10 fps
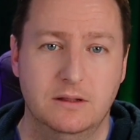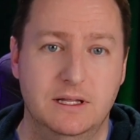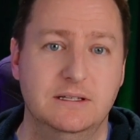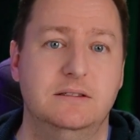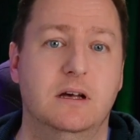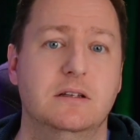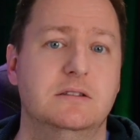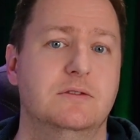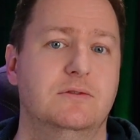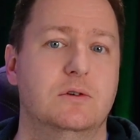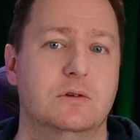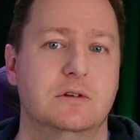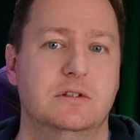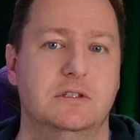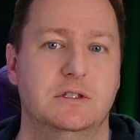This does, of
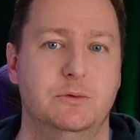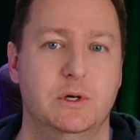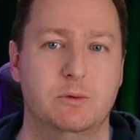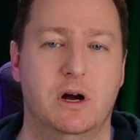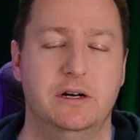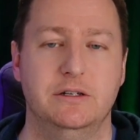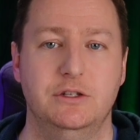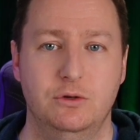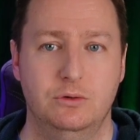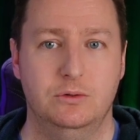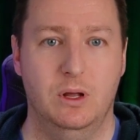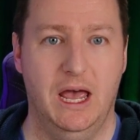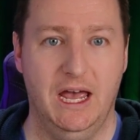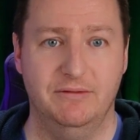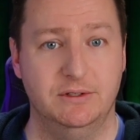course, require you to
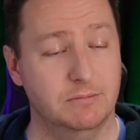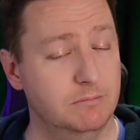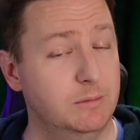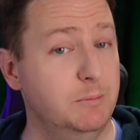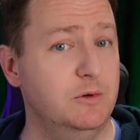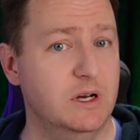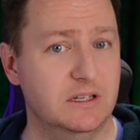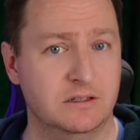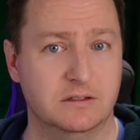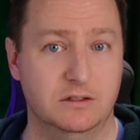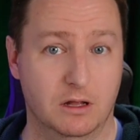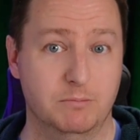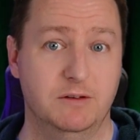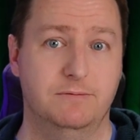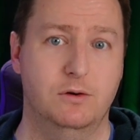have some preparations done
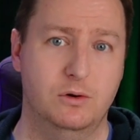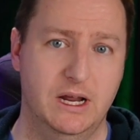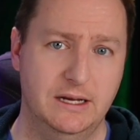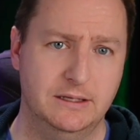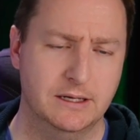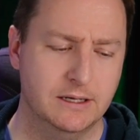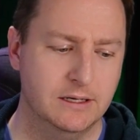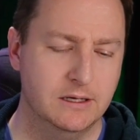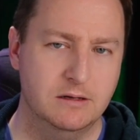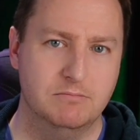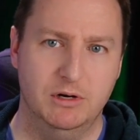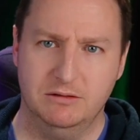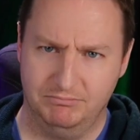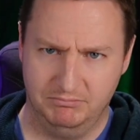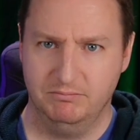beforehand, but
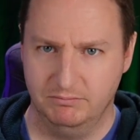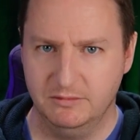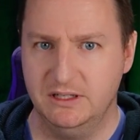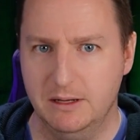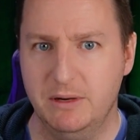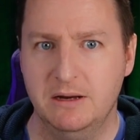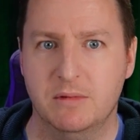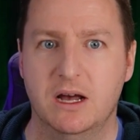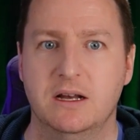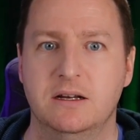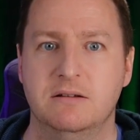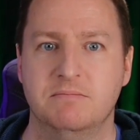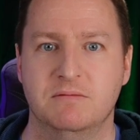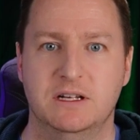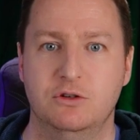keep it in mind
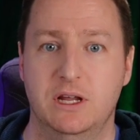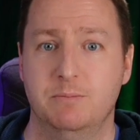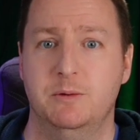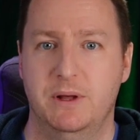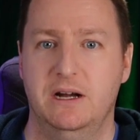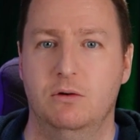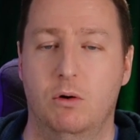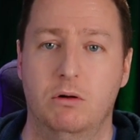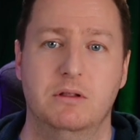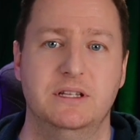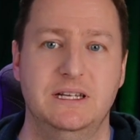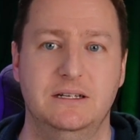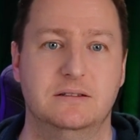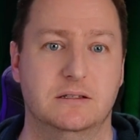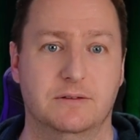that you can prepare all the
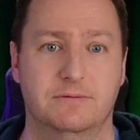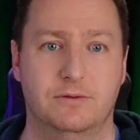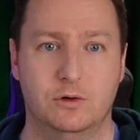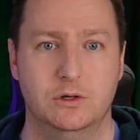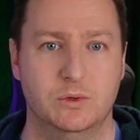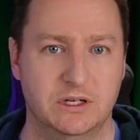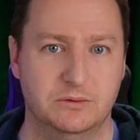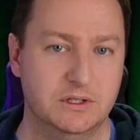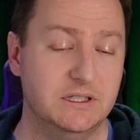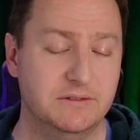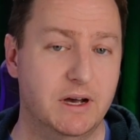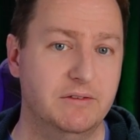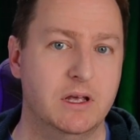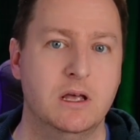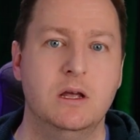needed stuff for Windows
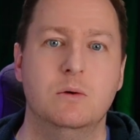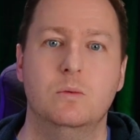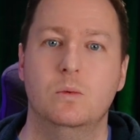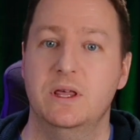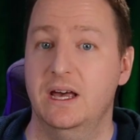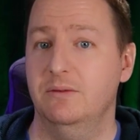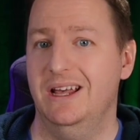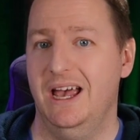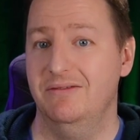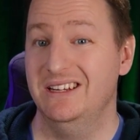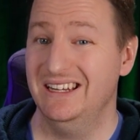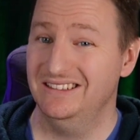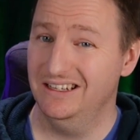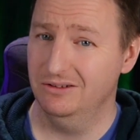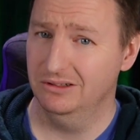365 without having a single